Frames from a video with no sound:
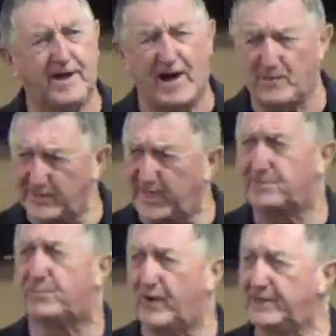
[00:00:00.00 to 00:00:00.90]
I'm going to
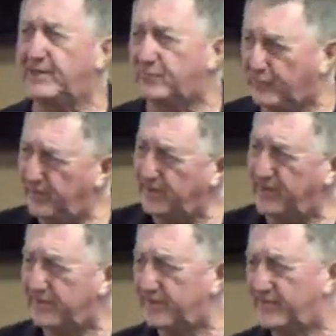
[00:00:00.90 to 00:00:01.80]
get pregnant,
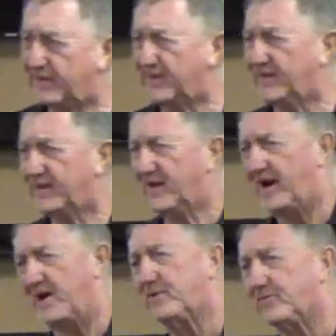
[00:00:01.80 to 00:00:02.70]
really? Mm.
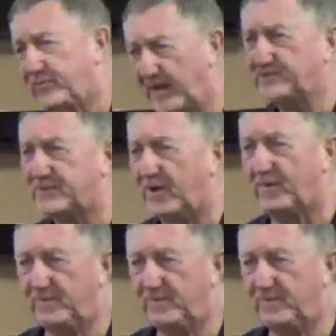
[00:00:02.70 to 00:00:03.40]
I don't think so.